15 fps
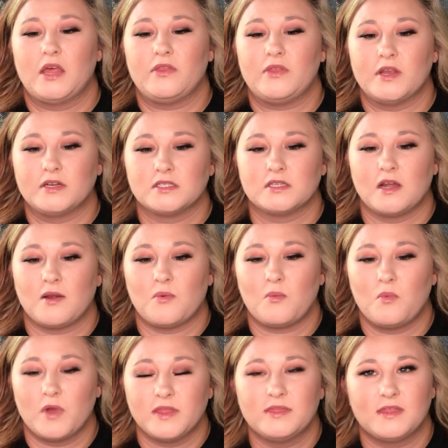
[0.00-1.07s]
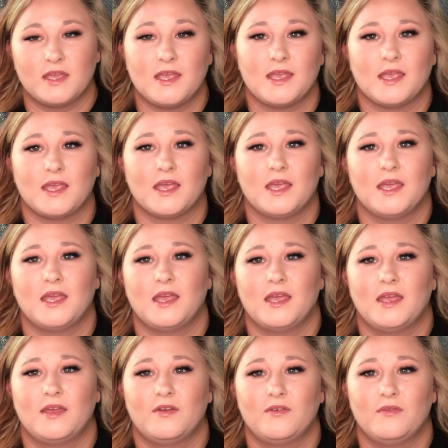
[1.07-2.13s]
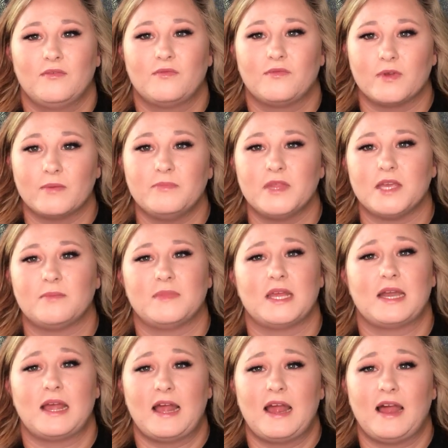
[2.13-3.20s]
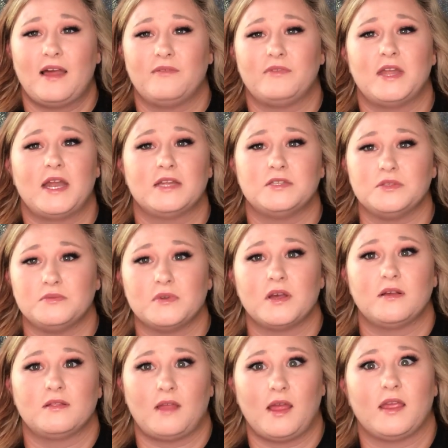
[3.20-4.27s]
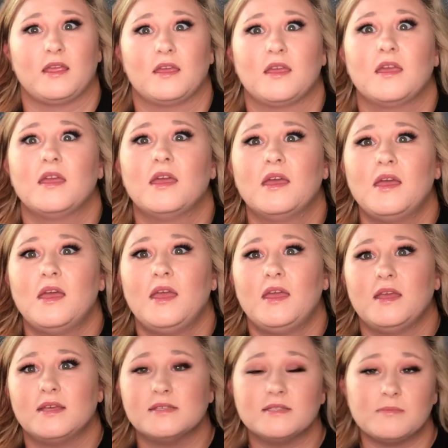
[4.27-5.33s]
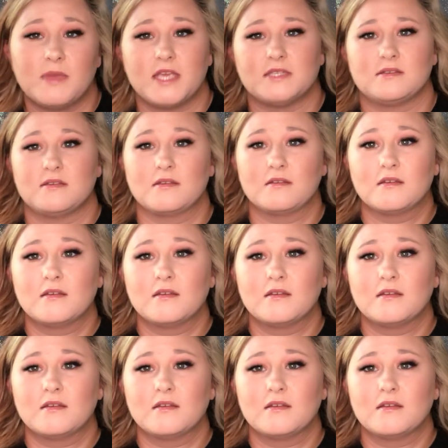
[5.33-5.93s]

there's not one thing from them that I have that I do not like is amazing.